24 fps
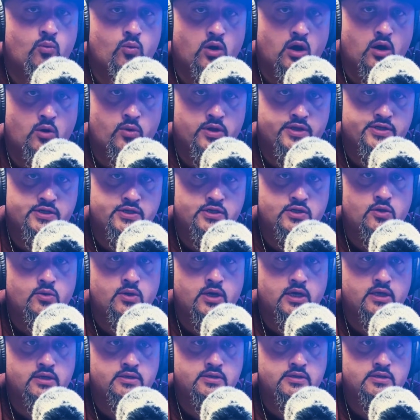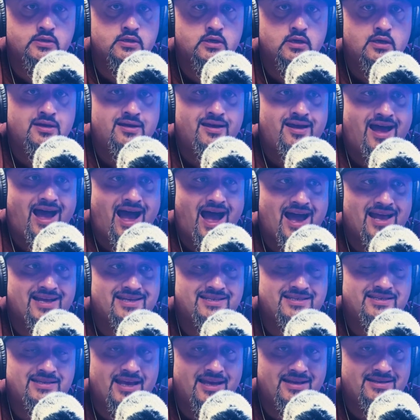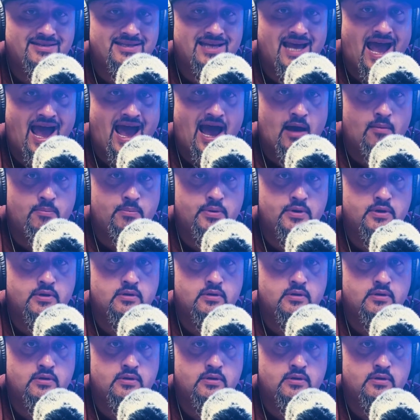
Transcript: work with students, I say tap.